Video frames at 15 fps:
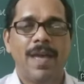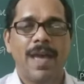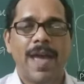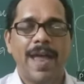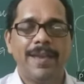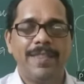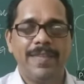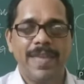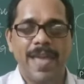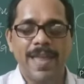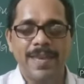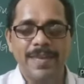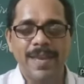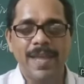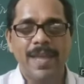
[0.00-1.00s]
At the
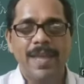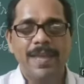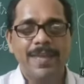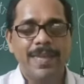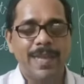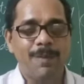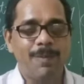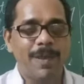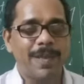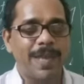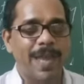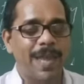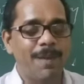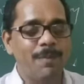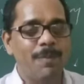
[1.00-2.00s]
end, he
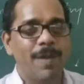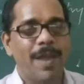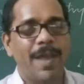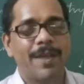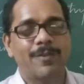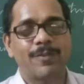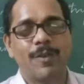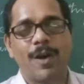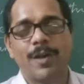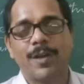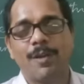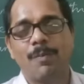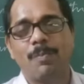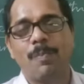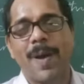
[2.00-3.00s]
became a
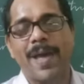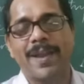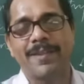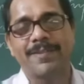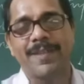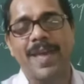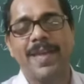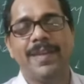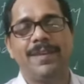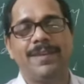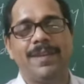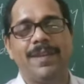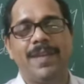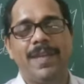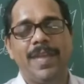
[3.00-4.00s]
sort of
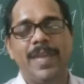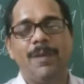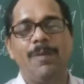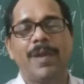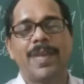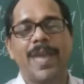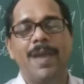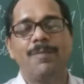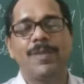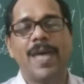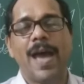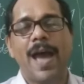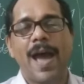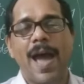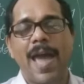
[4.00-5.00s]
parasite. He became
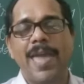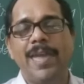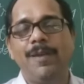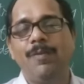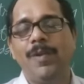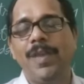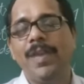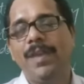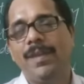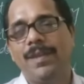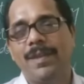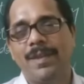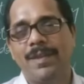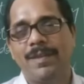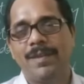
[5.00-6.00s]
the
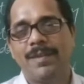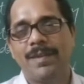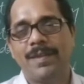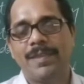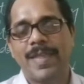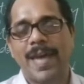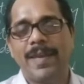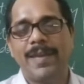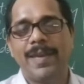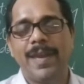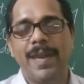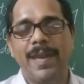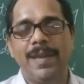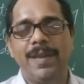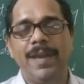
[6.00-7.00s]
ivy that
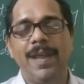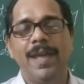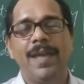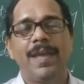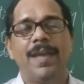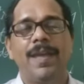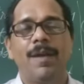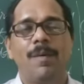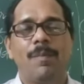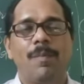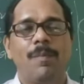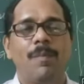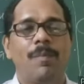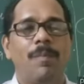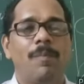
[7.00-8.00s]
hid
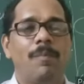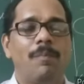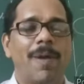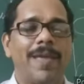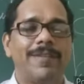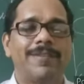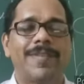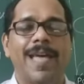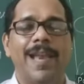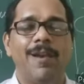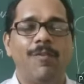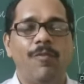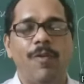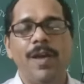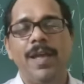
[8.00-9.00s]

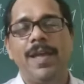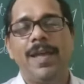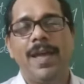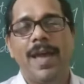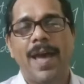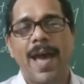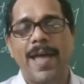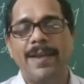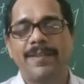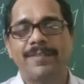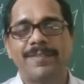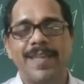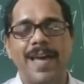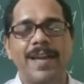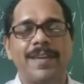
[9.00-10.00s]
myself and
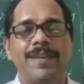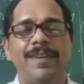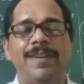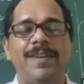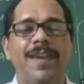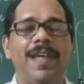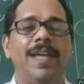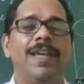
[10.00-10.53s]
sucked